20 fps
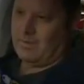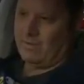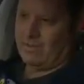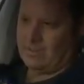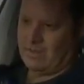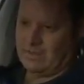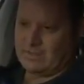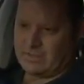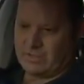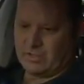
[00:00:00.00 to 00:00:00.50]

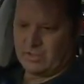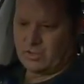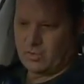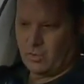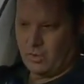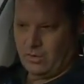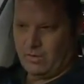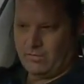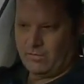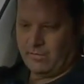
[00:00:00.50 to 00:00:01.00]
everything is
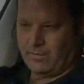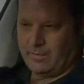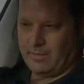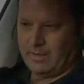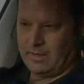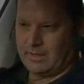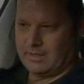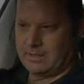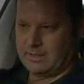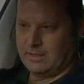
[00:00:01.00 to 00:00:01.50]
controlled from
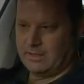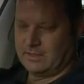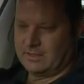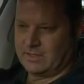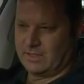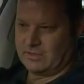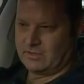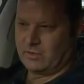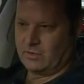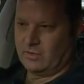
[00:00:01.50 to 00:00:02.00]
the the
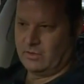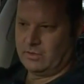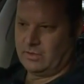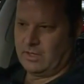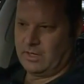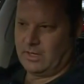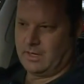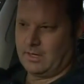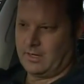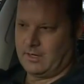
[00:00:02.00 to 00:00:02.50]

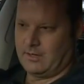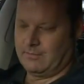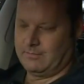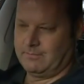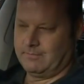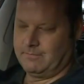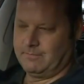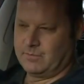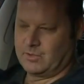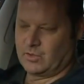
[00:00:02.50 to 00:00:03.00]
central
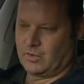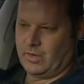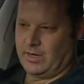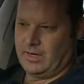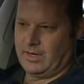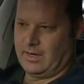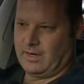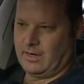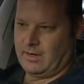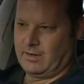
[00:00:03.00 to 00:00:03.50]
uh,
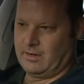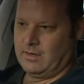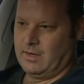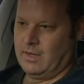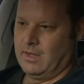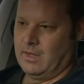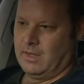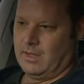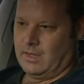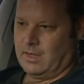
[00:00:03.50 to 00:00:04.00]
screen here,
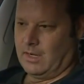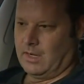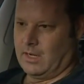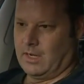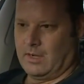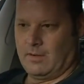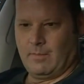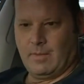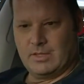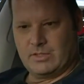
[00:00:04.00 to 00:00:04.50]

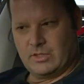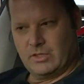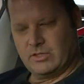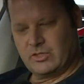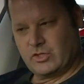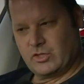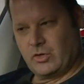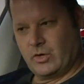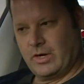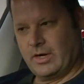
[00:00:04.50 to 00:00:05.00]
um, a
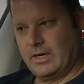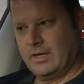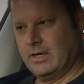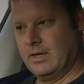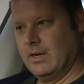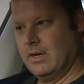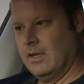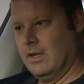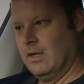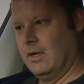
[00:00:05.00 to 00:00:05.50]
touch screen,